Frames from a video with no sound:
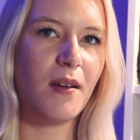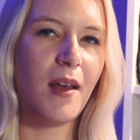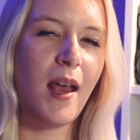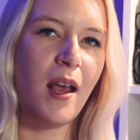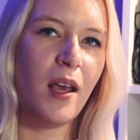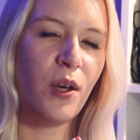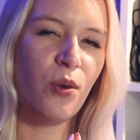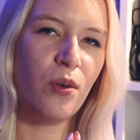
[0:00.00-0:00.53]

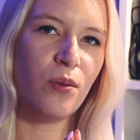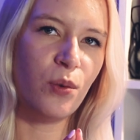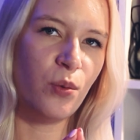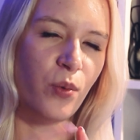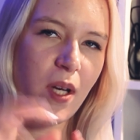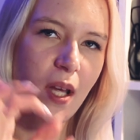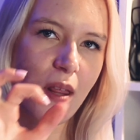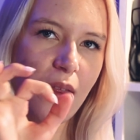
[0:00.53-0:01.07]
A
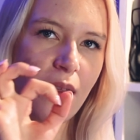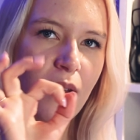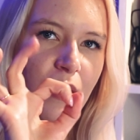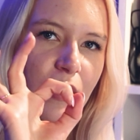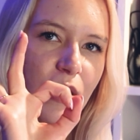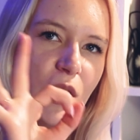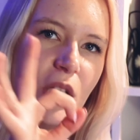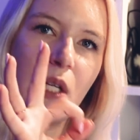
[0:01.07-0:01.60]
with
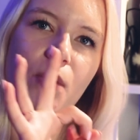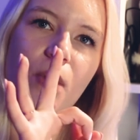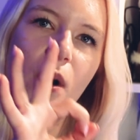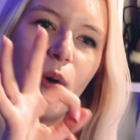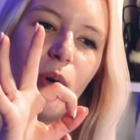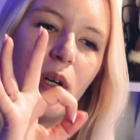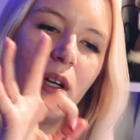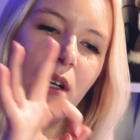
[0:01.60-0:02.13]

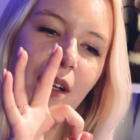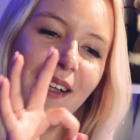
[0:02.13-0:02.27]
0.